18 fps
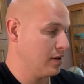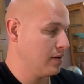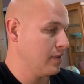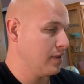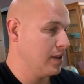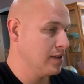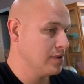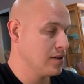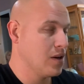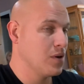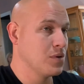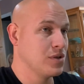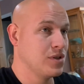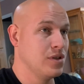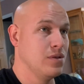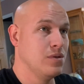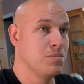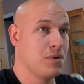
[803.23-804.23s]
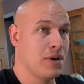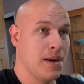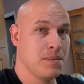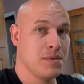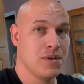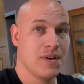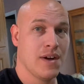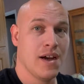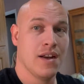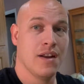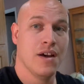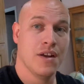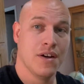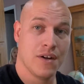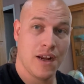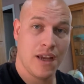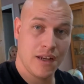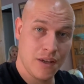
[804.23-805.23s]
As long as you prepped it right.
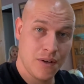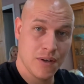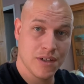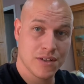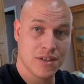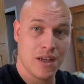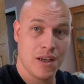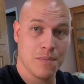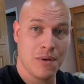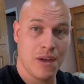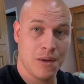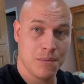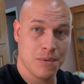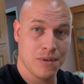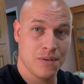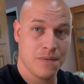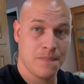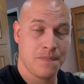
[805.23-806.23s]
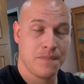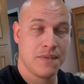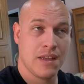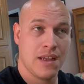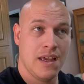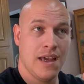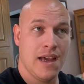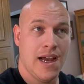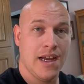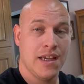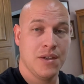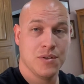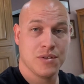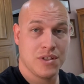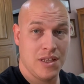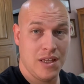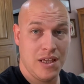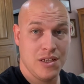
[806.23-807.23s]
180 grit sandpaper. I
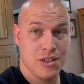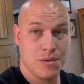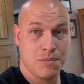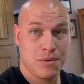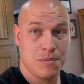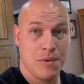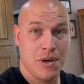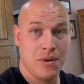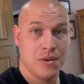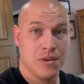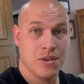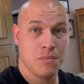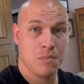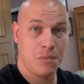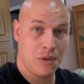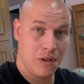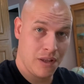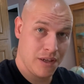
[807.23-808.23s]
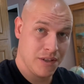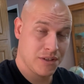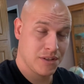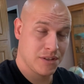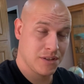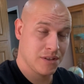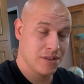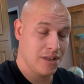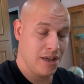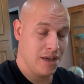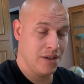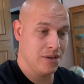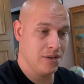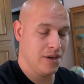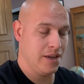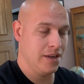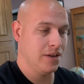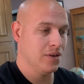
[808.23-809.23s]
used adhesion promoter plus the
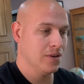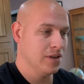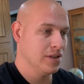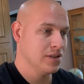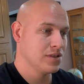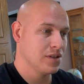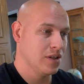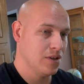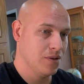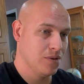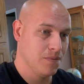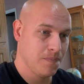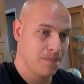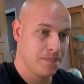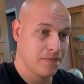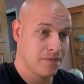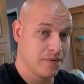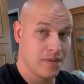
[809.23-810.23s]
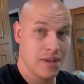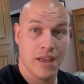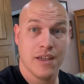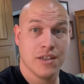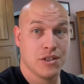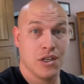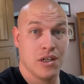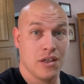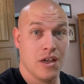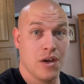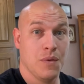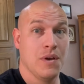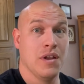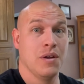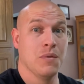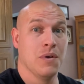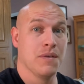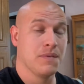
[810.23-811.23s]
180 grit, so it shouldn't go
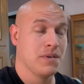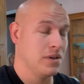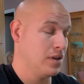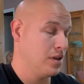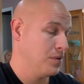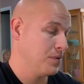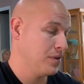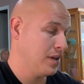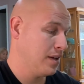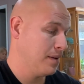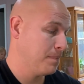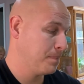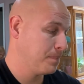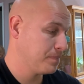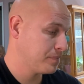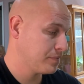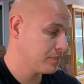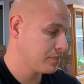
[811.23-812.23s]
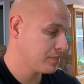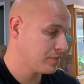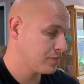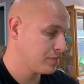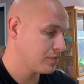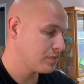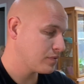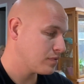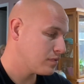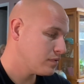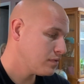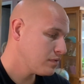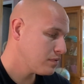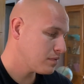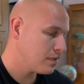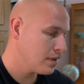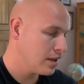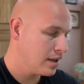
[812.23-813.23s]
anywhere for a long time.
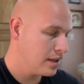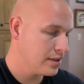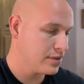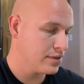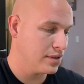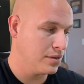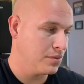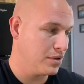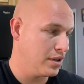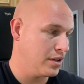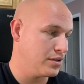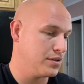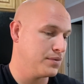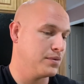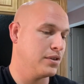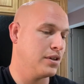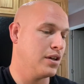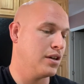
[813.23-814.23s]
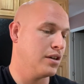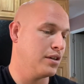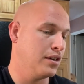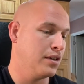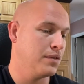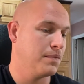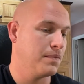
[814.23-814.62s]
Let's see, what else have we got here?